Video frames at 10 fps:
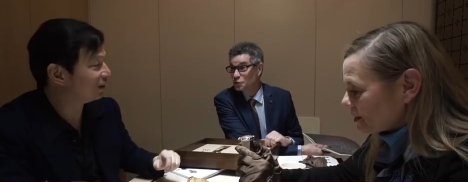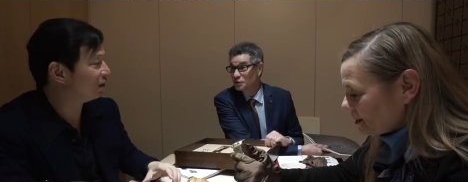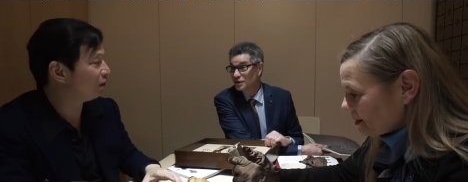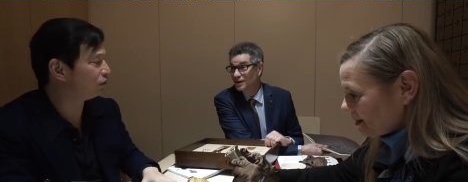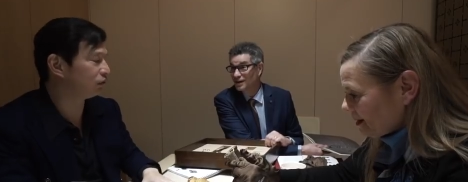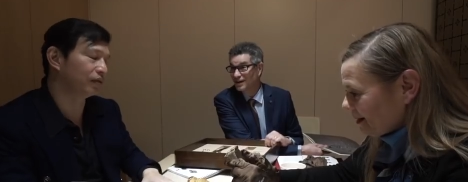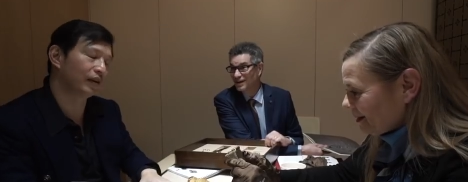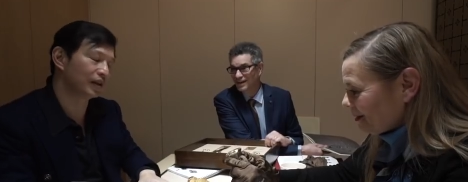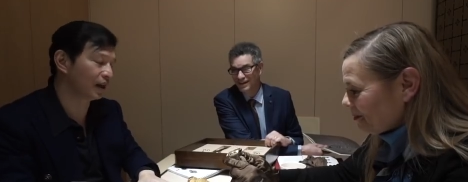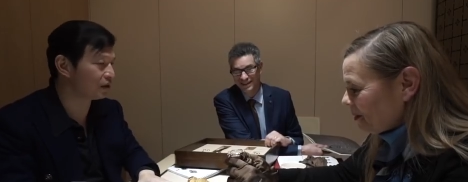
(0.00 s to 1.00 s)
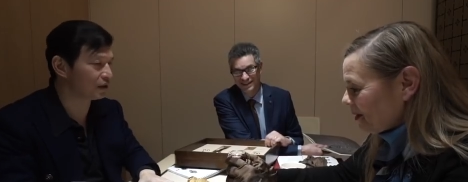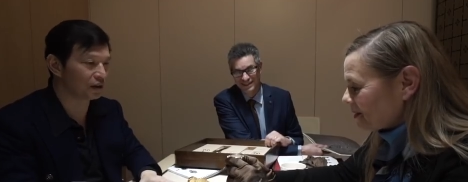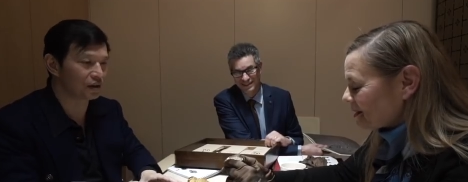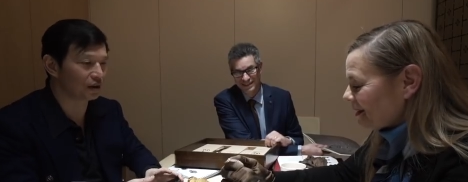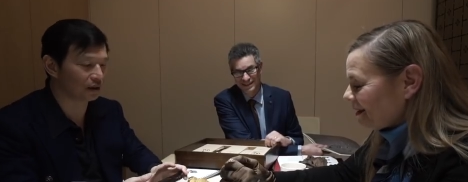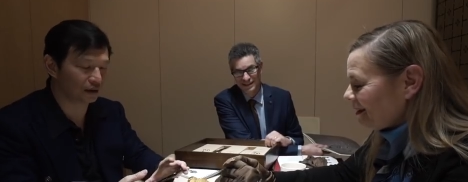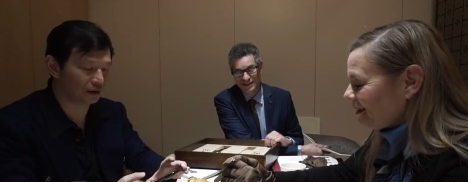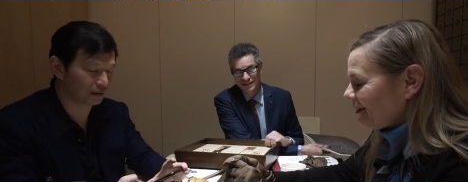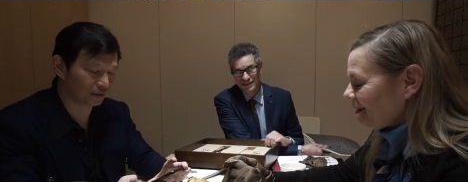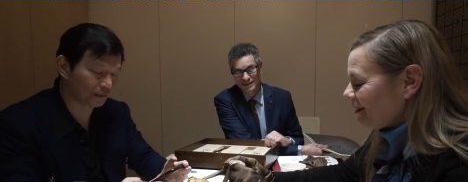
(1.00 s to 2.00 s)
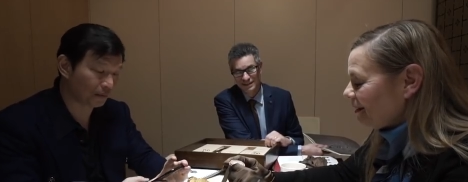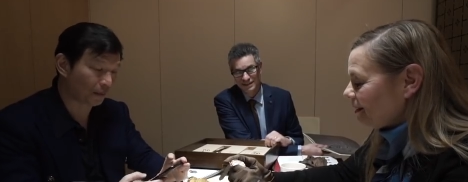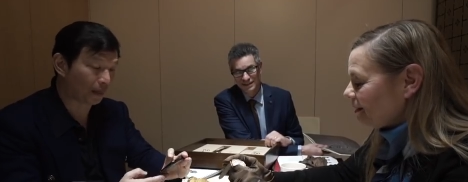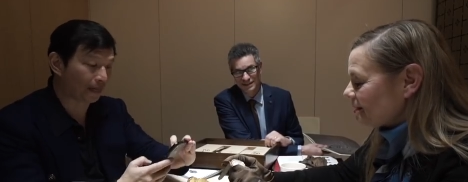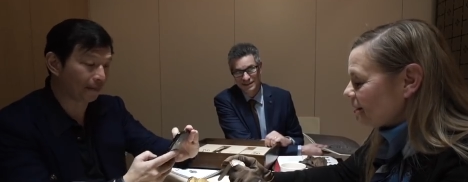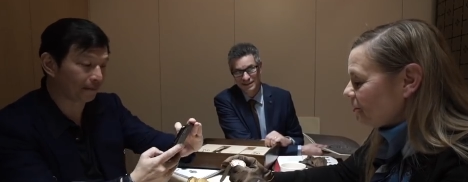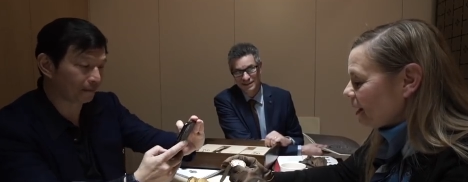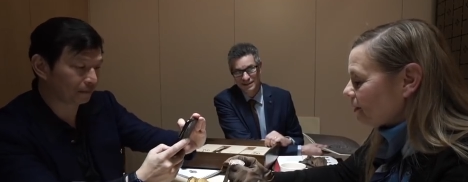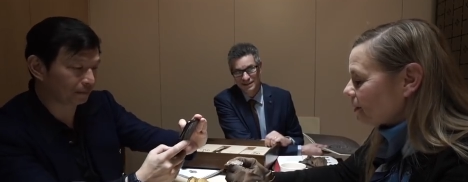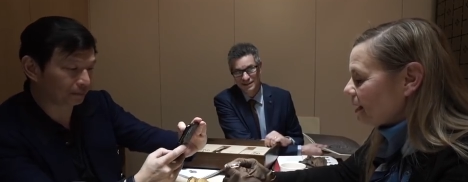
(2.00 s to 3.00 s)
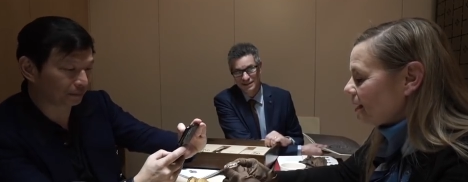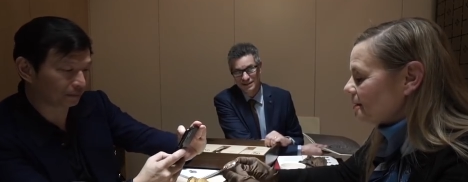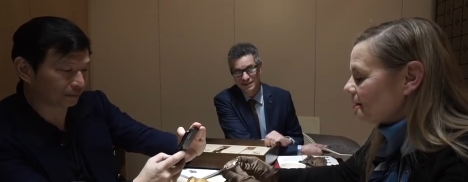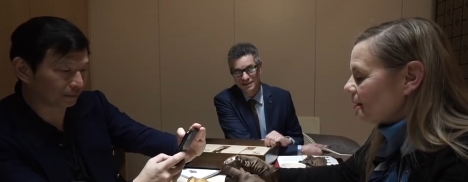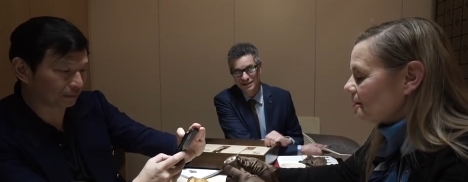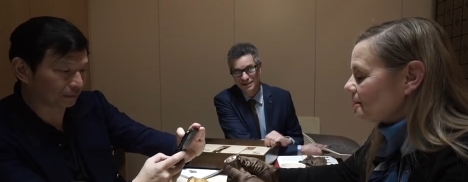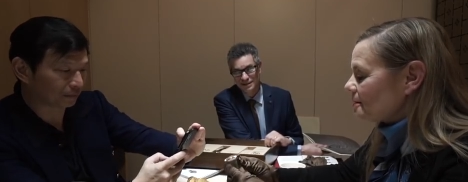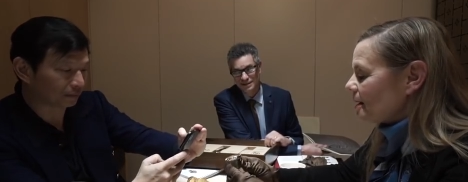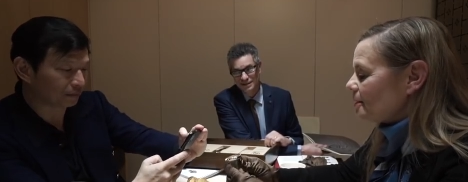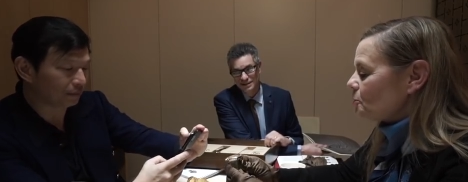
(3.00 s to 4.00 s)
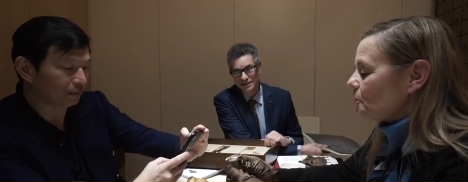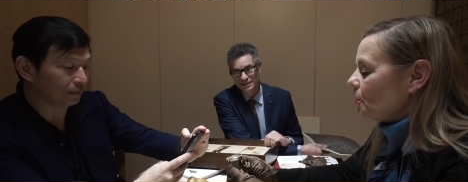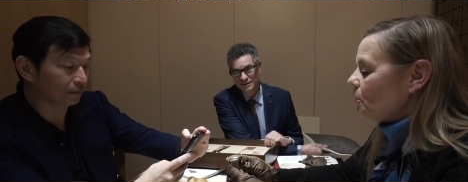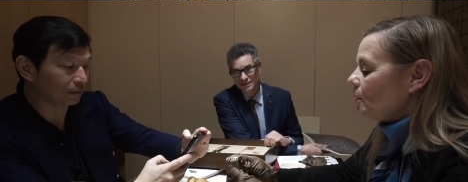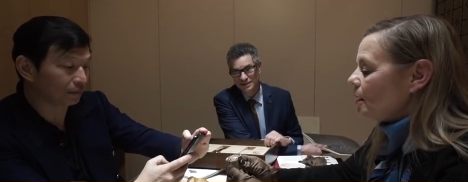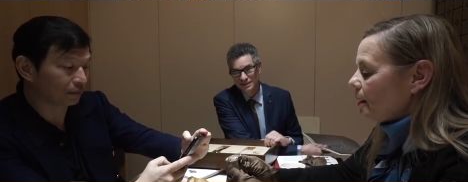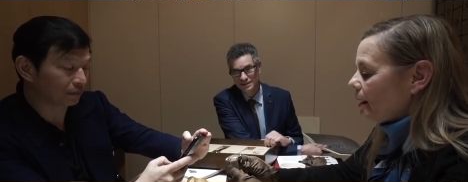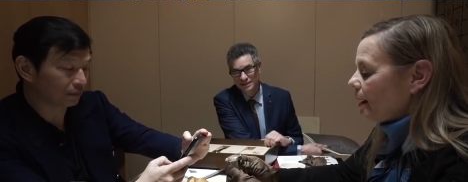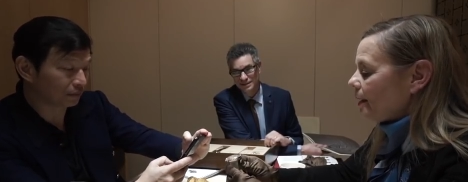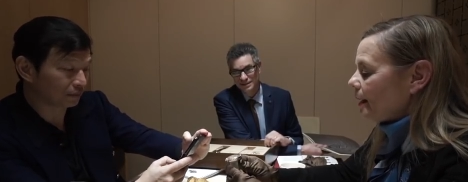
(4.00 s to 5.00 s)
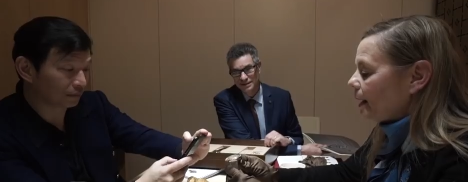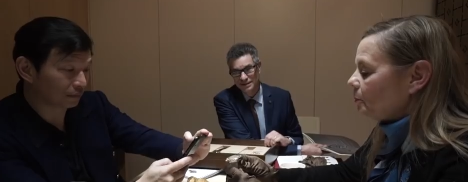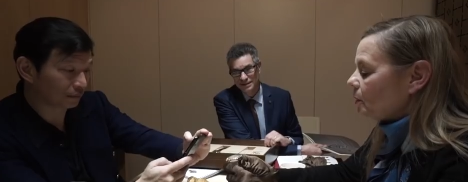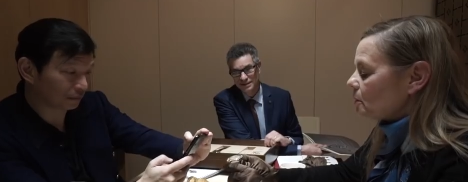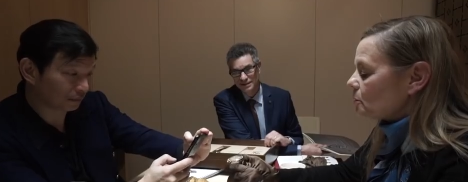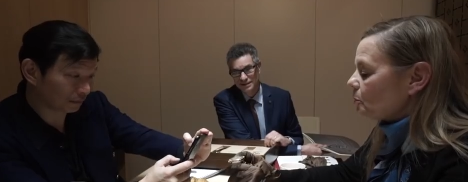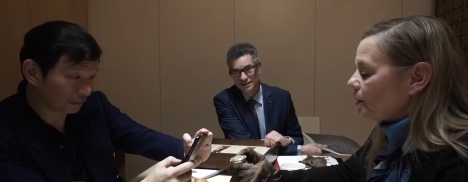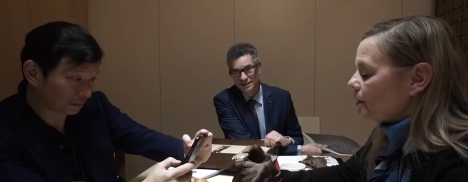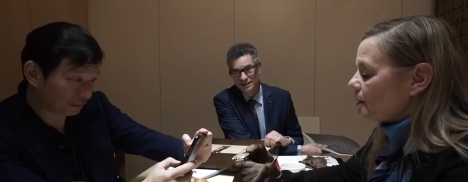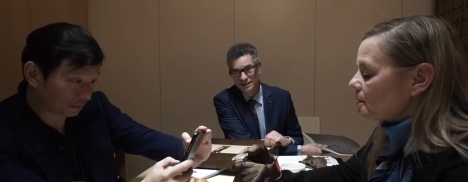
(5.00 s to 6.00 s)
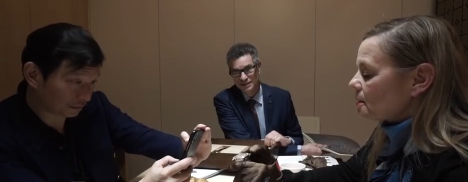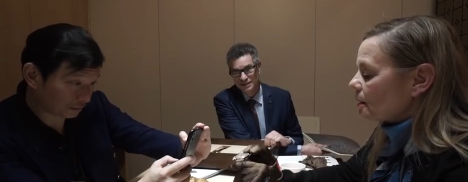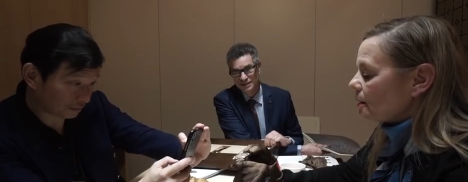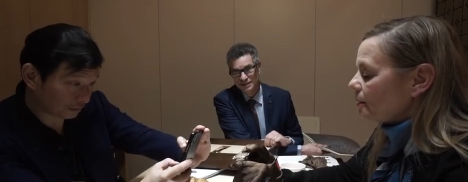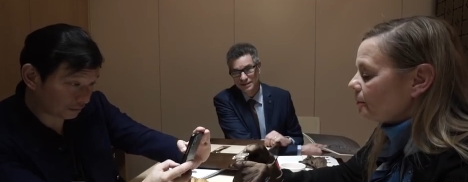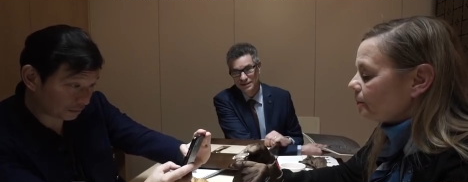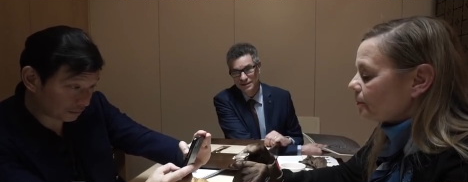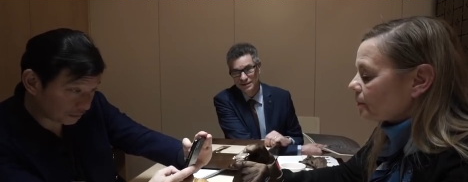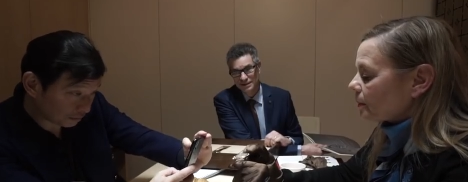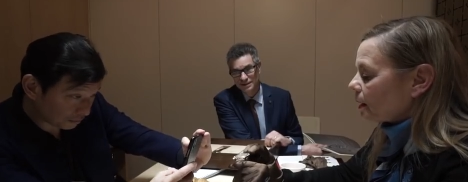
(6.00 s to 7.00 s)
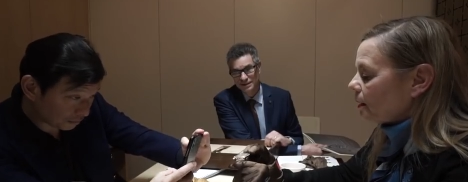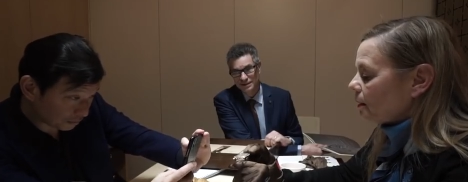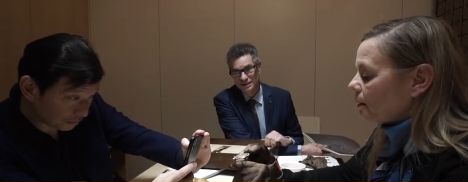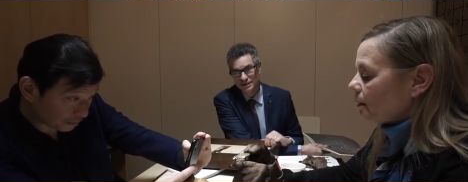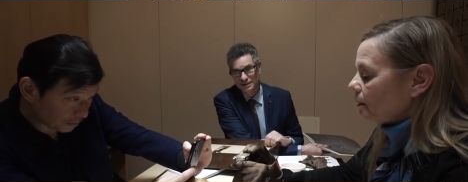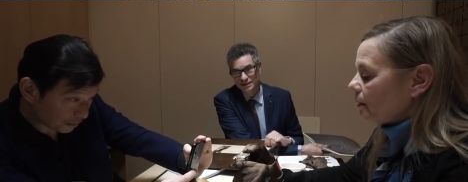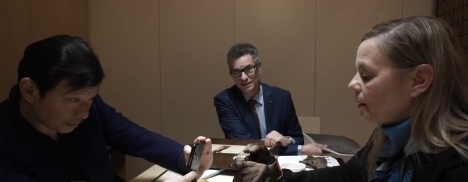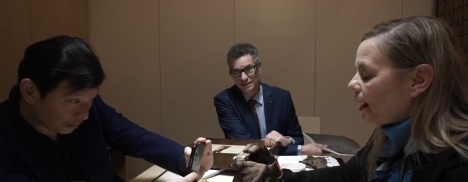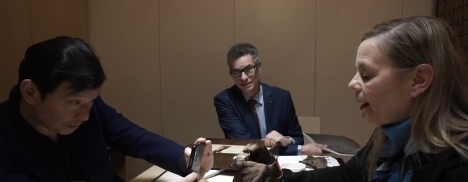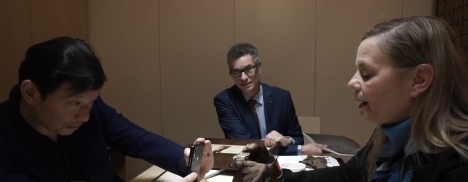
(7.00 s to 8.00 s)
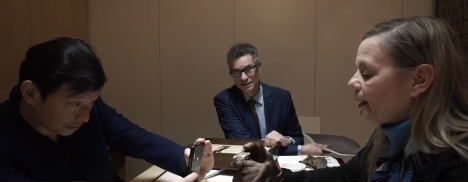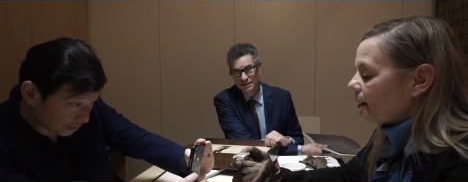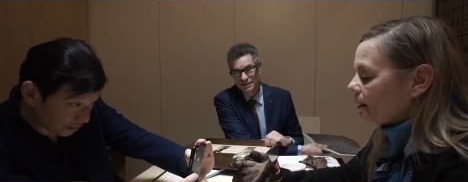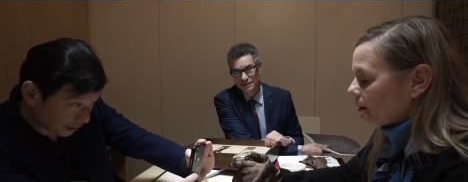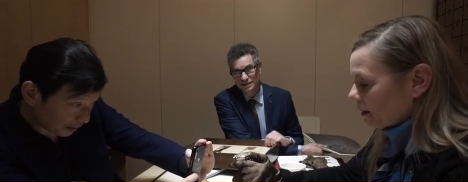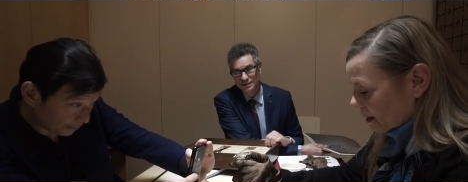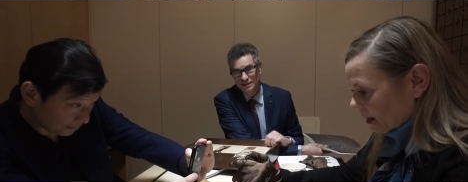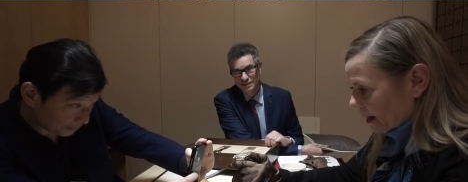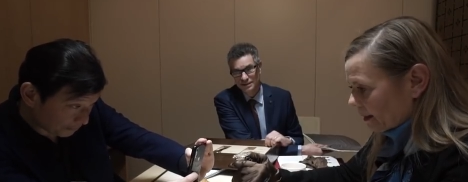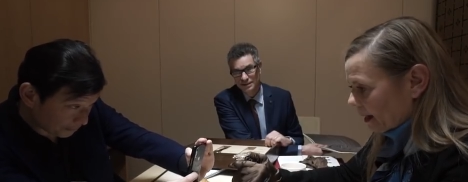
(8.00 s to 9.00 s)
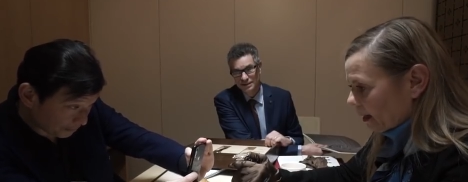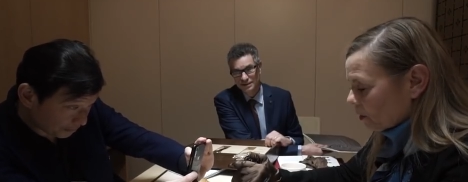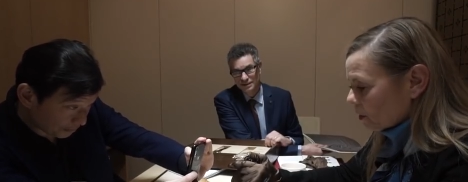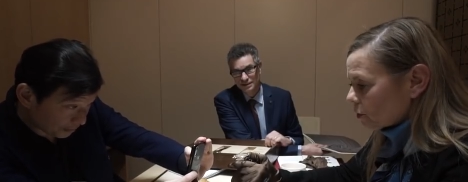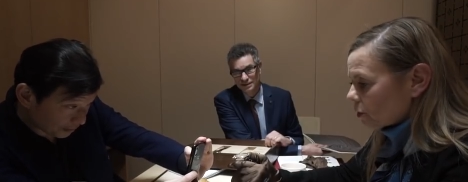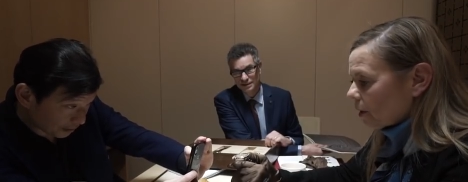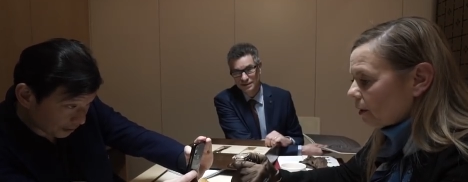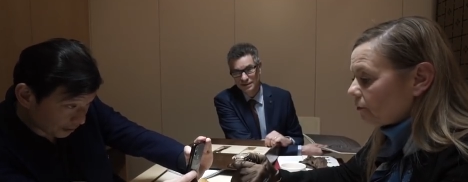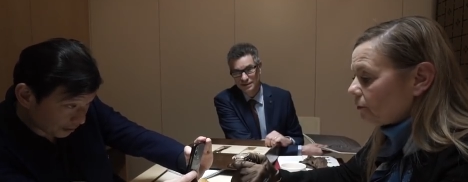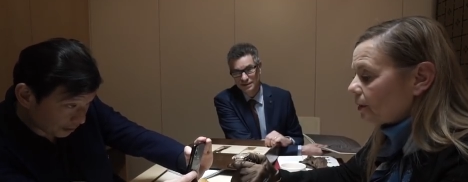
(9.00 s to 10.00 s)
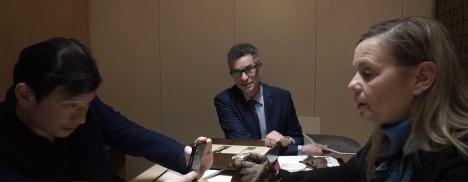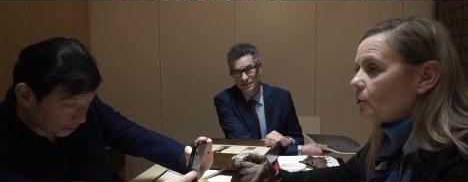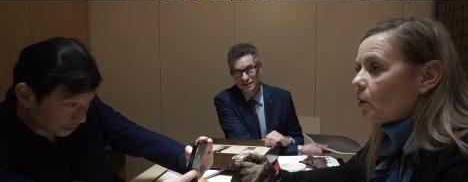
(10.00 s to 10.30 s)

Speaker 1: the box uh, sapphire glass, as, as you know, enables with this uh, uh, high heel yeah. enables a very